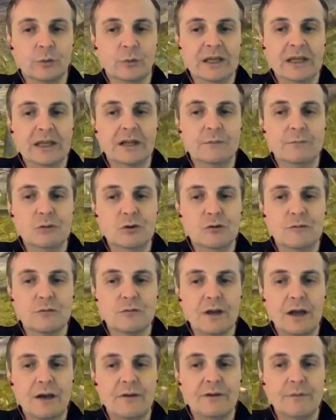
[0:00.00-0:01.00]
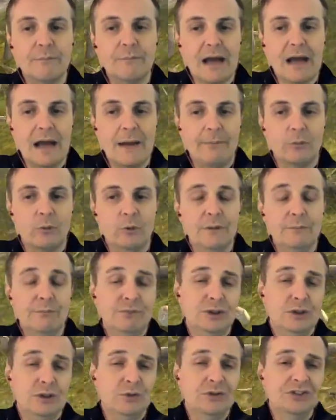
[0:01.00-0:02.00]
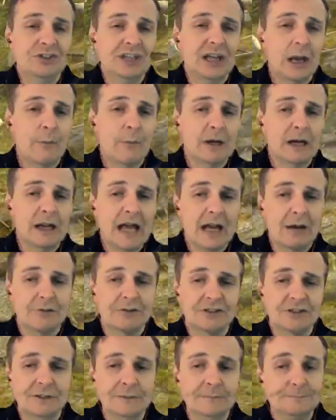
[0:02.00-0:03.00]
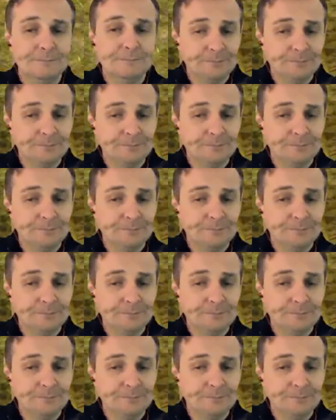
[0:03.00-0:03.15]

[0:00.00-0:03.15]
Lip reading: we can move around the map with impunity and with alacrity